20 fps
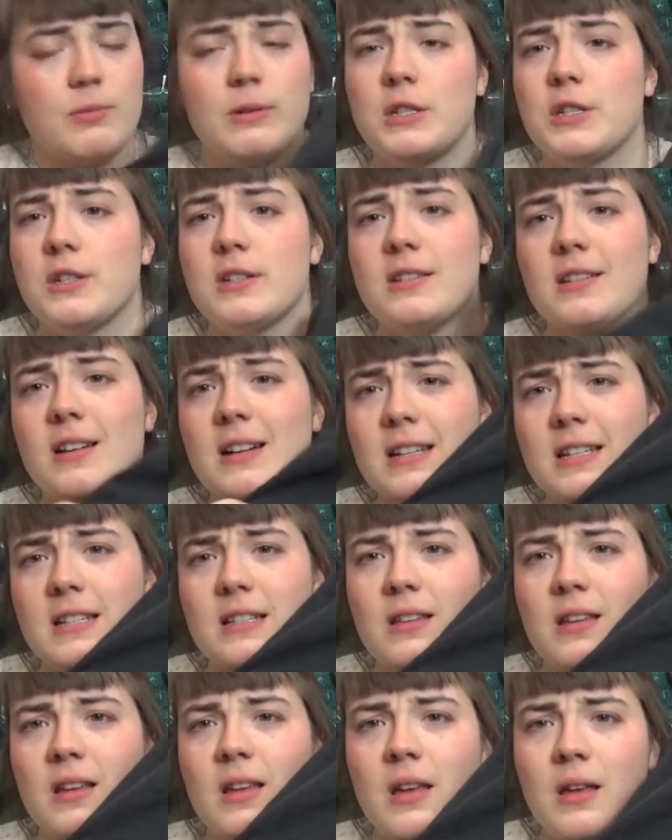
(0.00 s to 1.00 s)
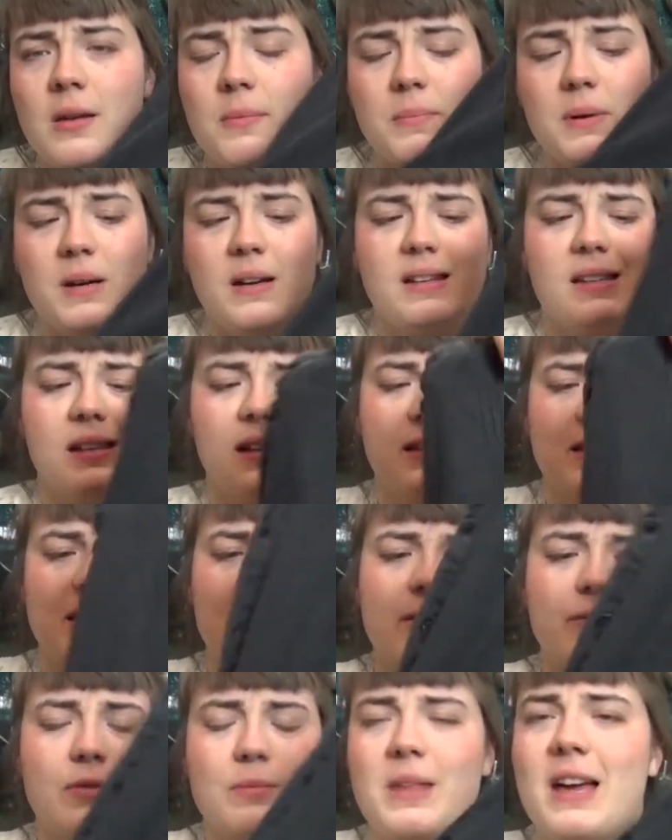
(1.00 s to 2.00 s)
which is nice, but
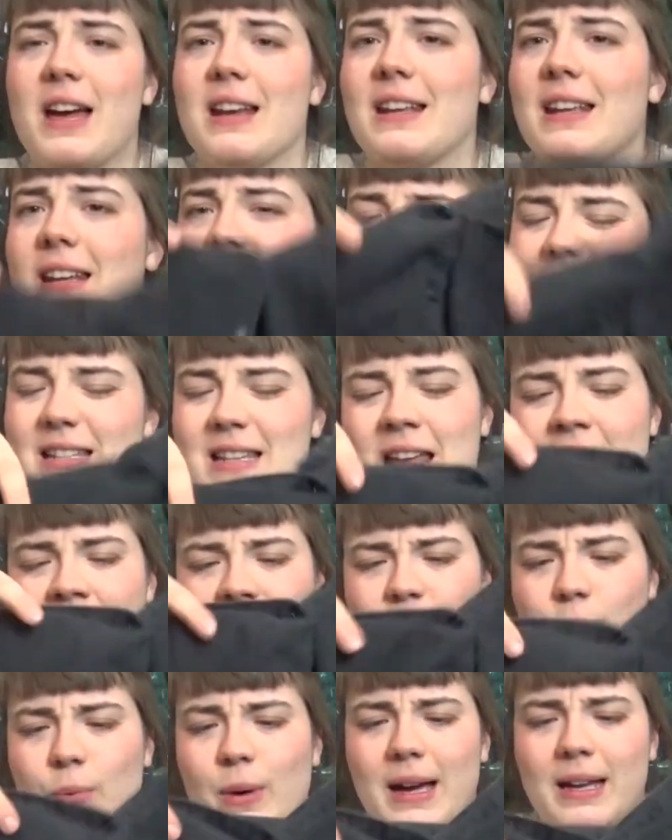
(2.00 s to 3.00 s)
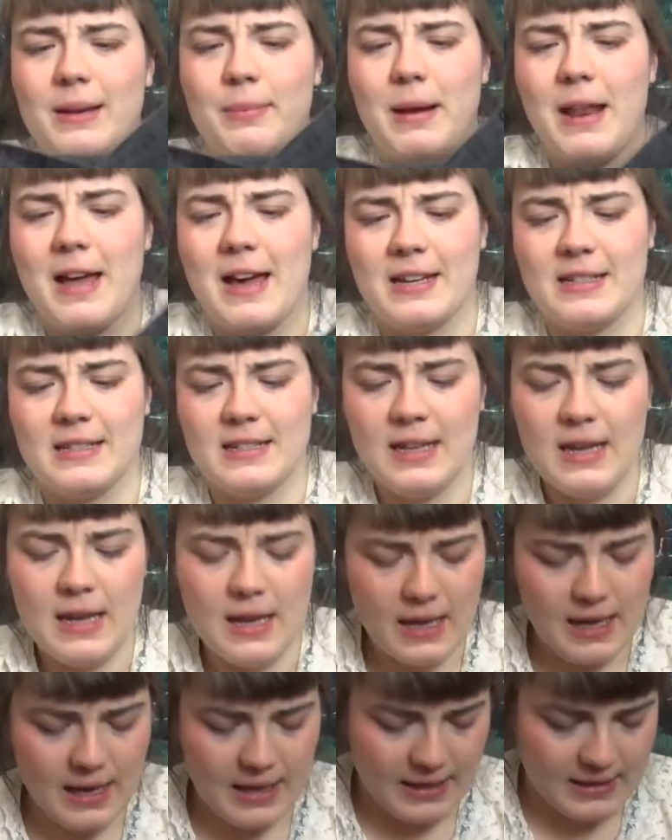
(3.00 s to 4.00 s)
aside from that, it is quite bland,
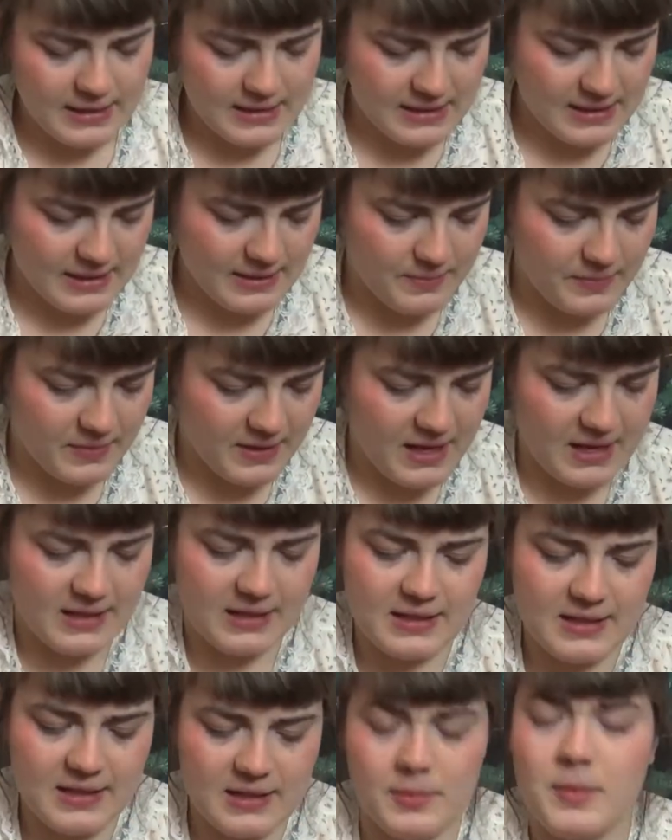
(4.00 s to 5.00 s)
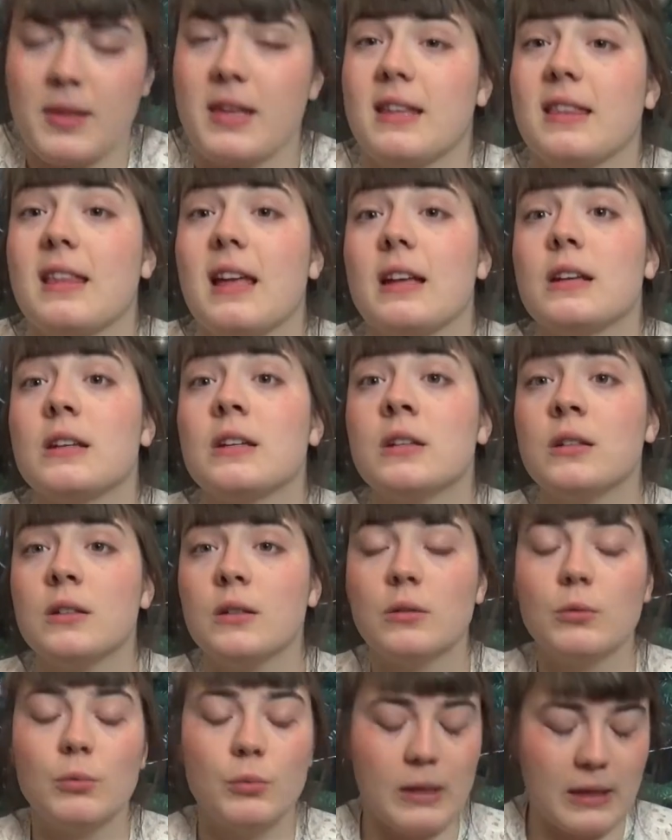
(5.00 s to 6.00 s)
and that is something that
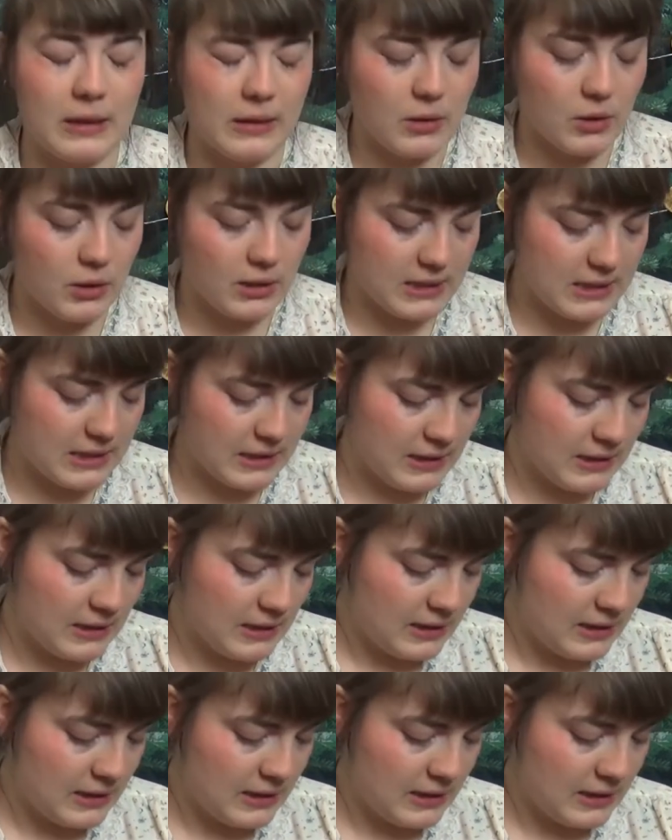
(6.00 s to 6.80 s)
will not